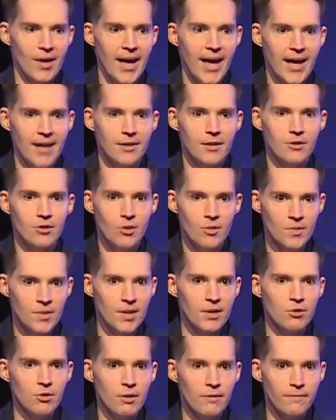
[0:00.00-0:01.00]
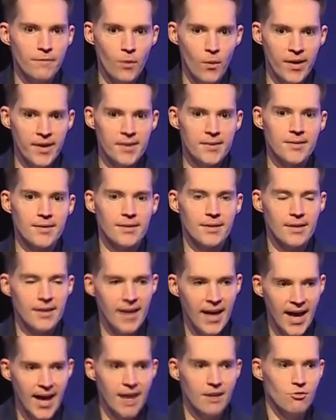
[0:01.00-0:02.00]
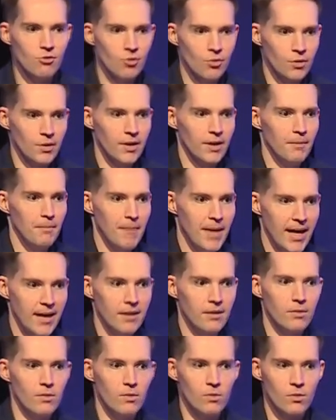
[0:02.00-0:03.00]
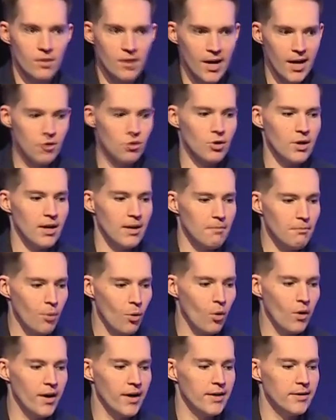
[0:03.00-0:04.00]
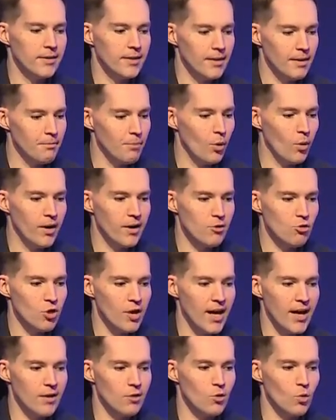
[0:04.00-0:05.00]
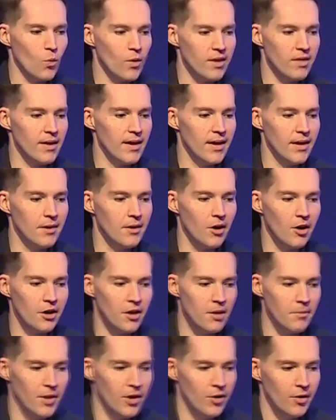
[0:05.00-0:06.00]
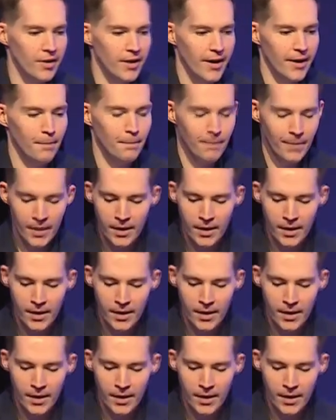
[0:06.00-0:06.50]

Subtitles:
and using your voice can truly make such an important change within our community.